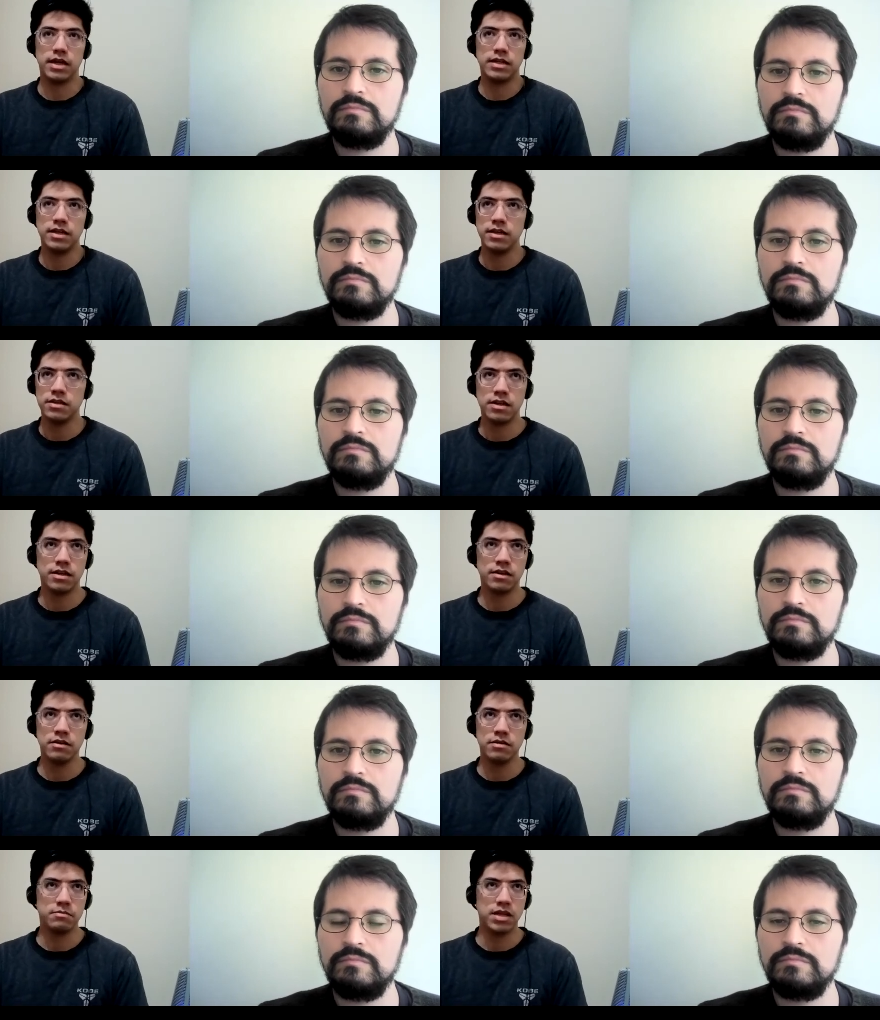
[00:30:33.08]
Speaker 1: yeah in the
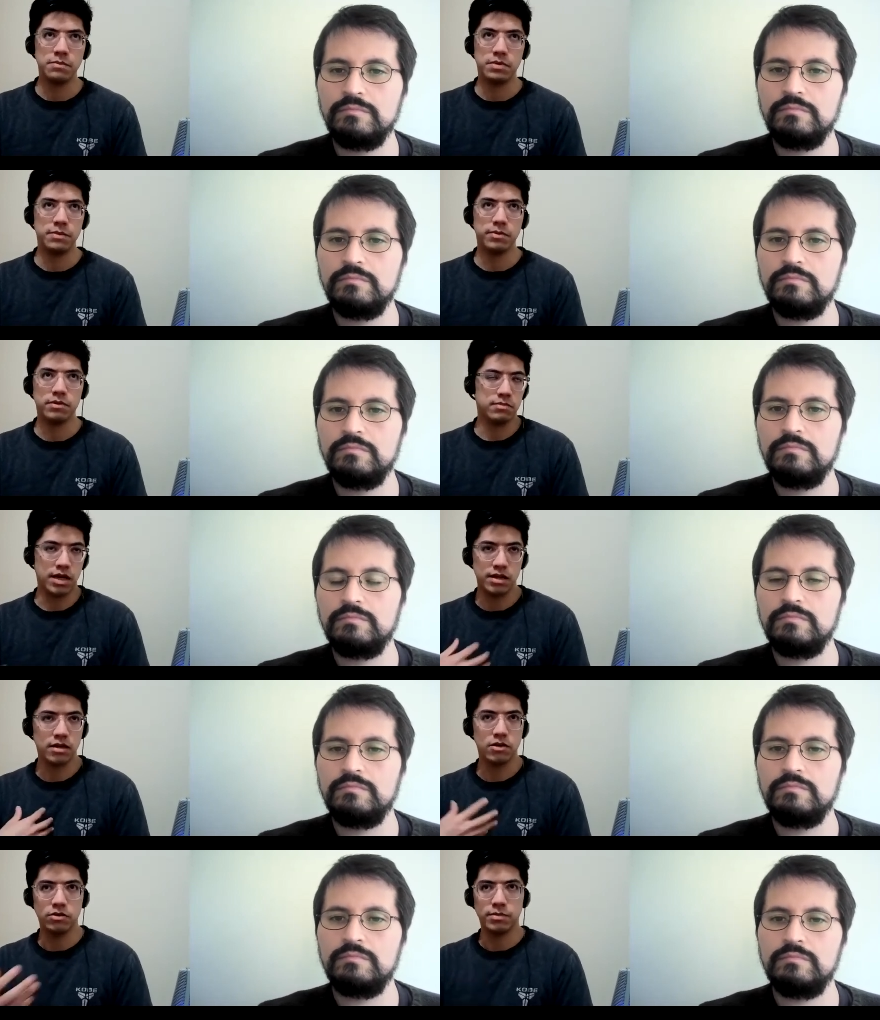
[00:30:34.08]
end many people i
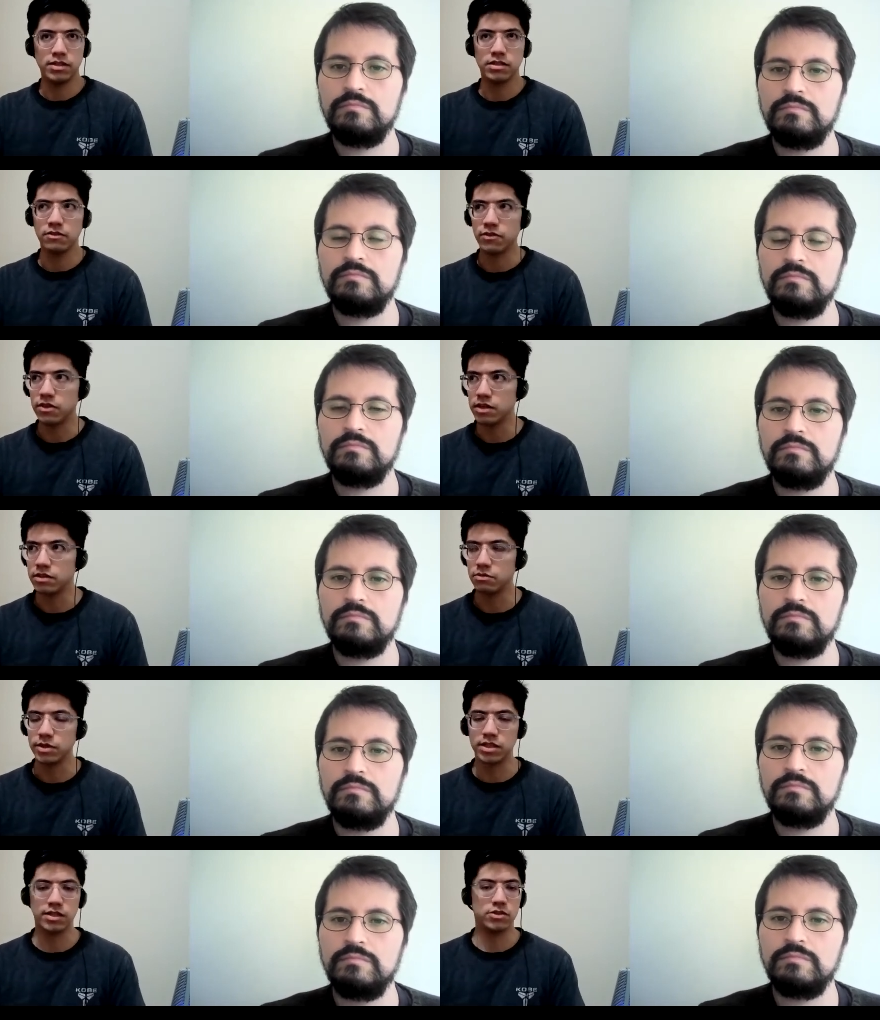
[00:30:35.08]
include myself in this
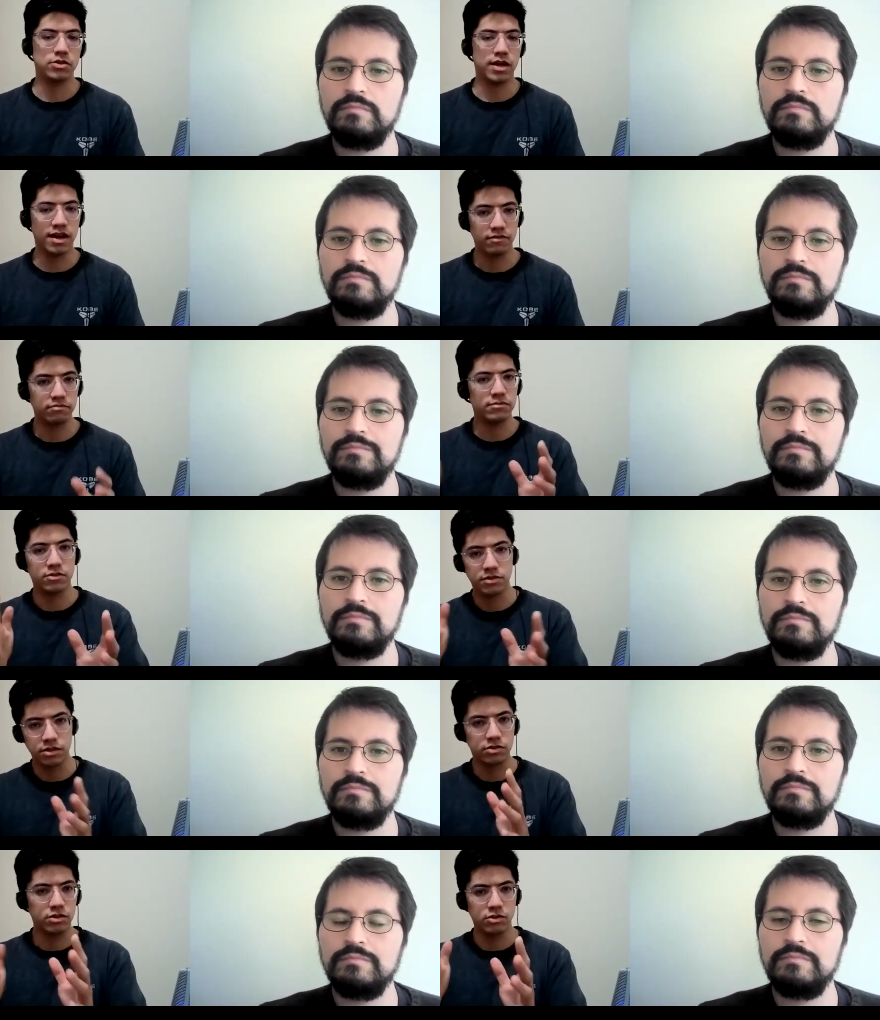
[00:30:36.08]
we tend to have
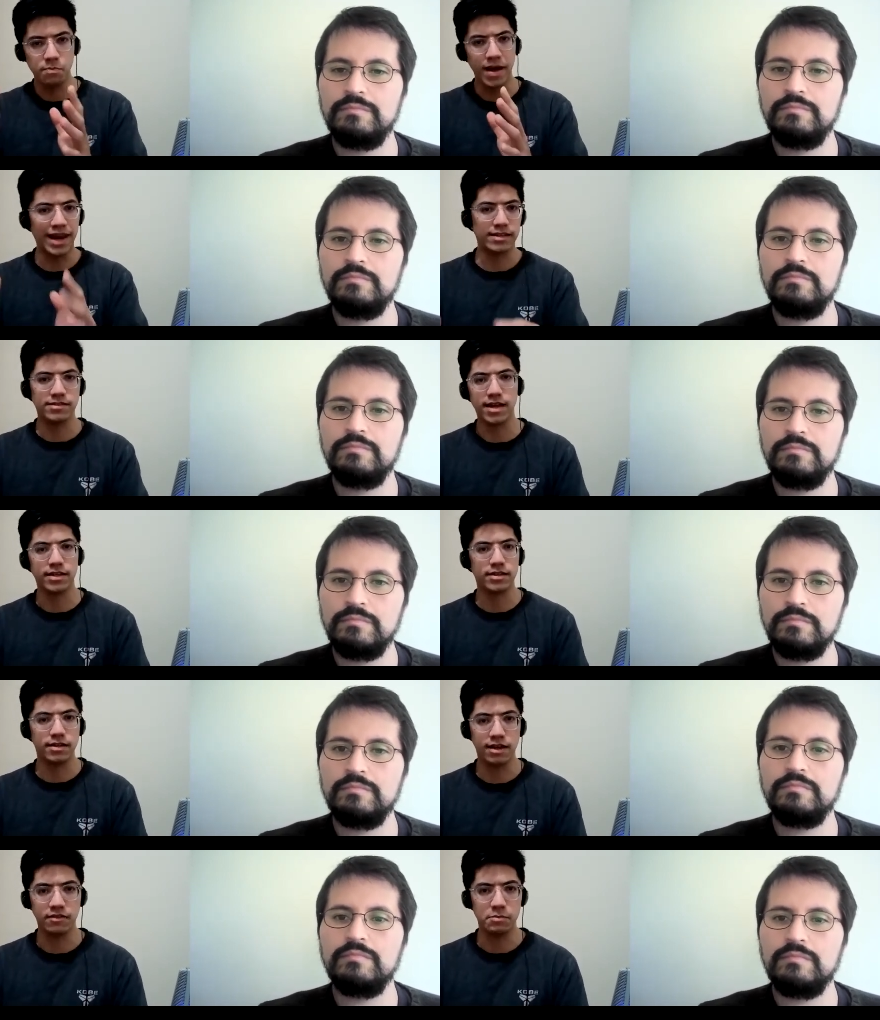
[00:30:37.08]
to, to balance that
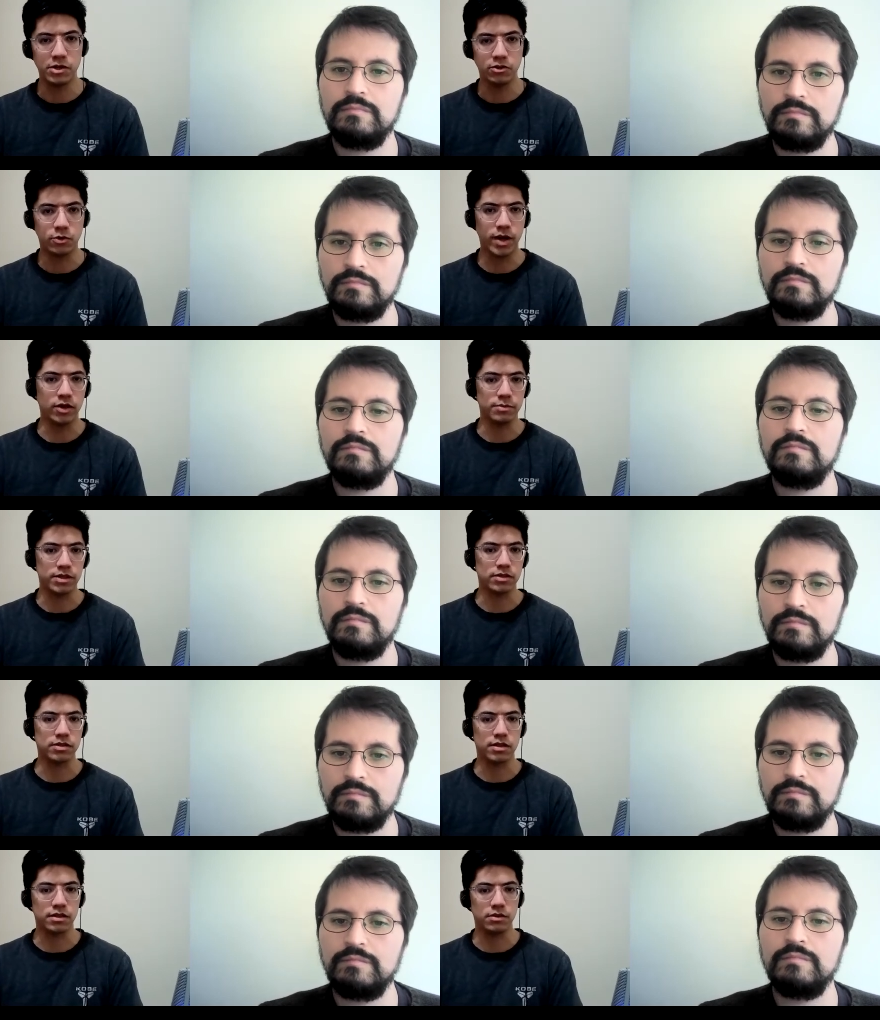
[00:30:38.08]
and have a middle ground
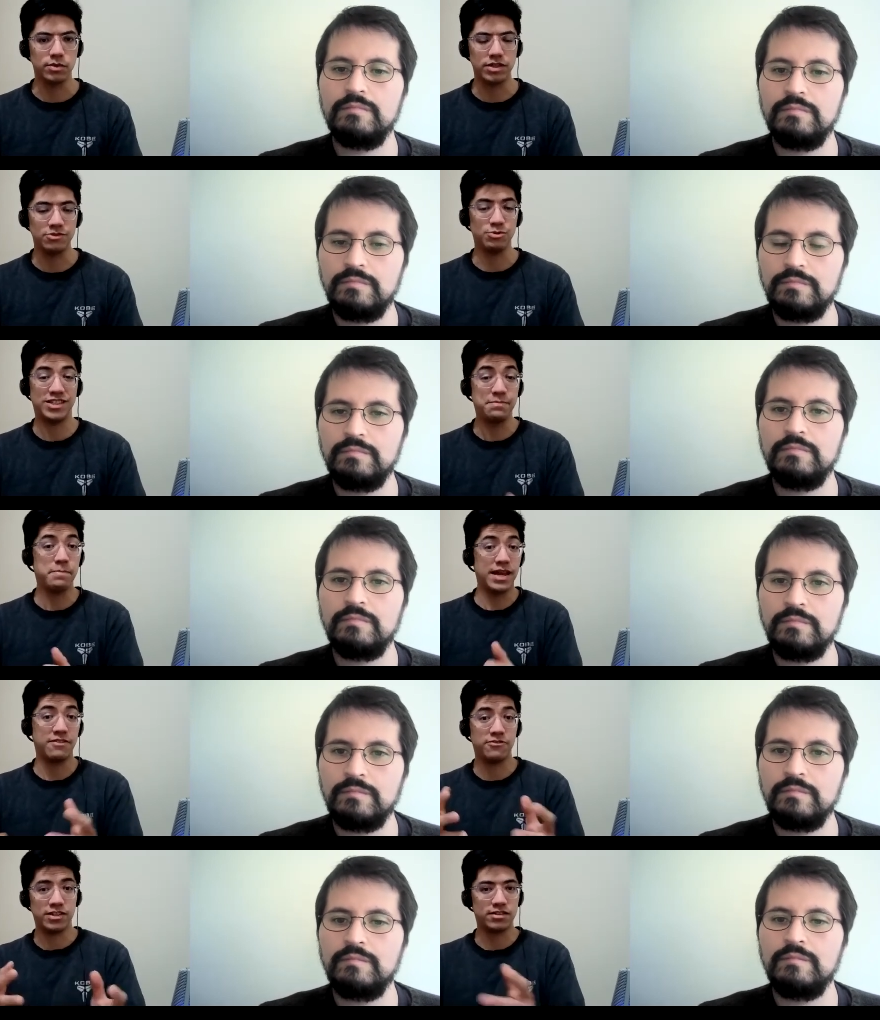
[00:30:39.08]
because uh, we, we see
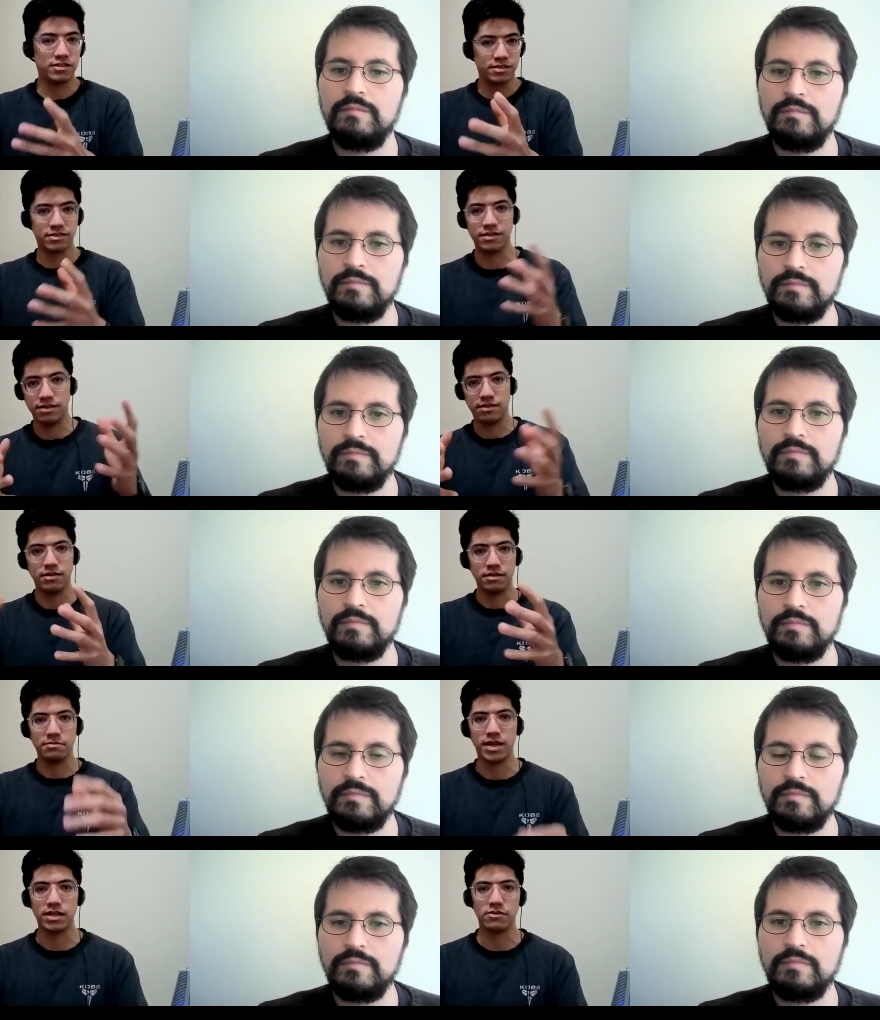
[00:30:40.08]
benefits in, in,
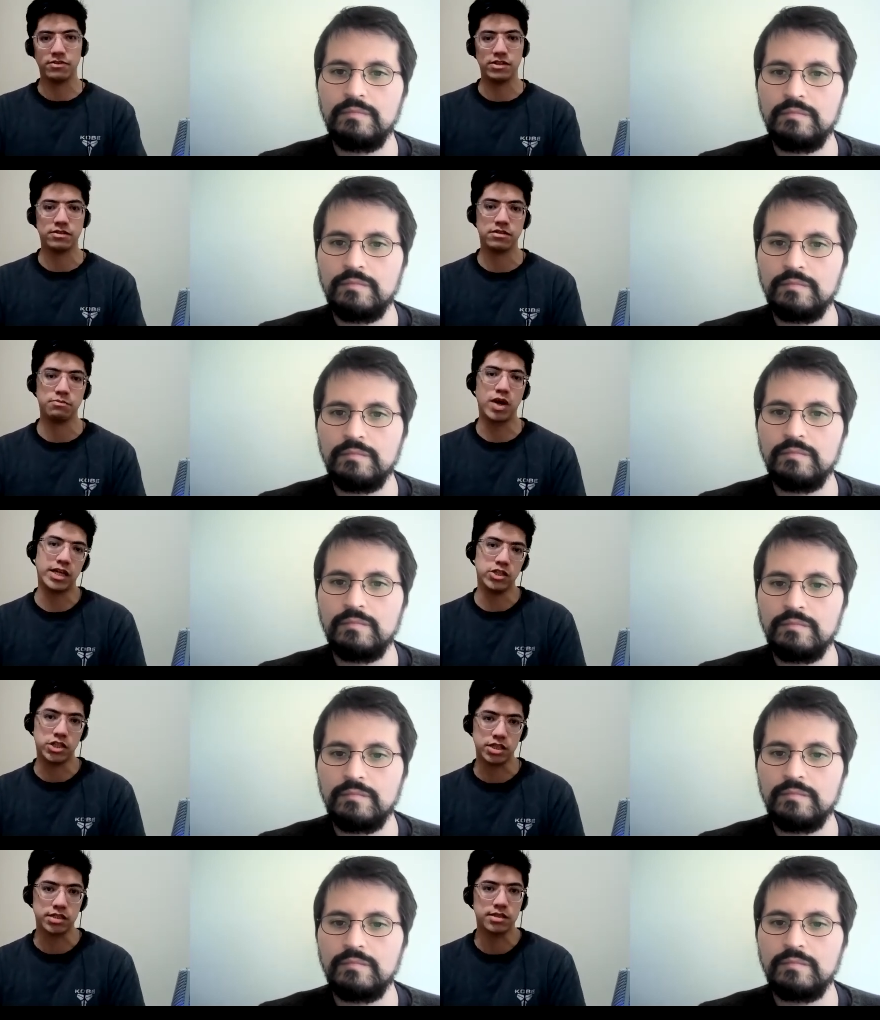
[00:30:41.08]
in many of these
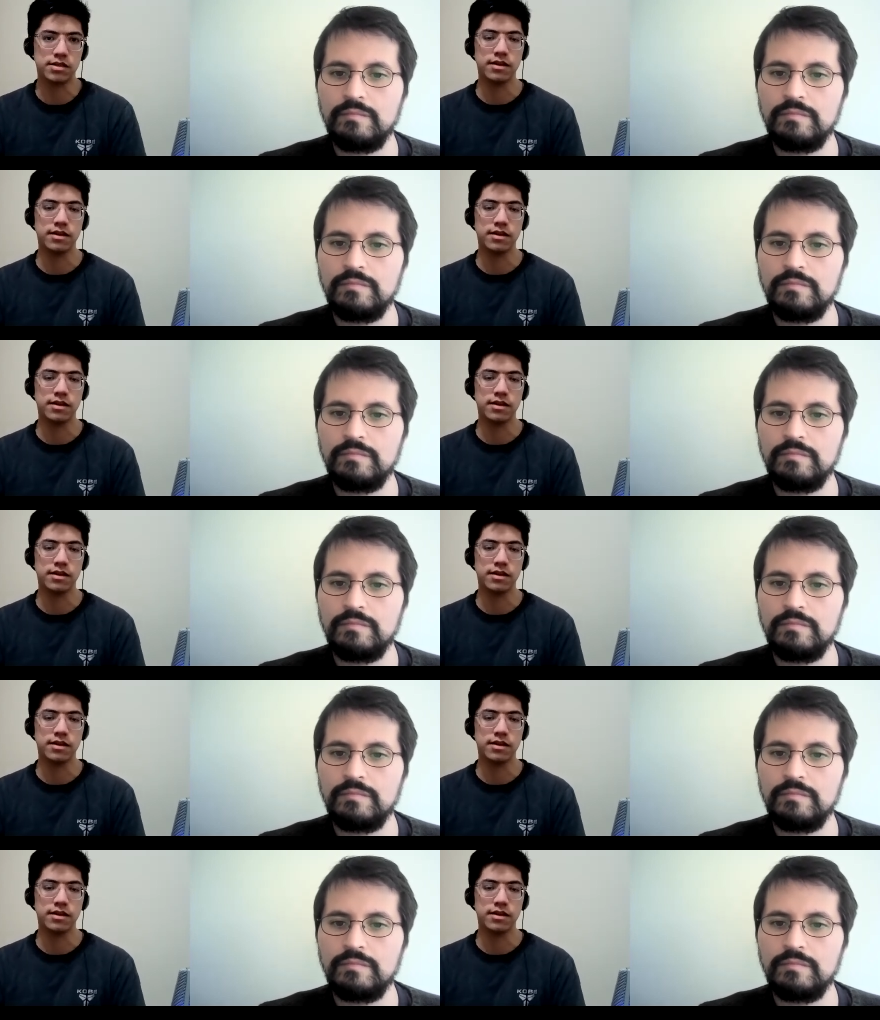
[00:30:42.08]
branches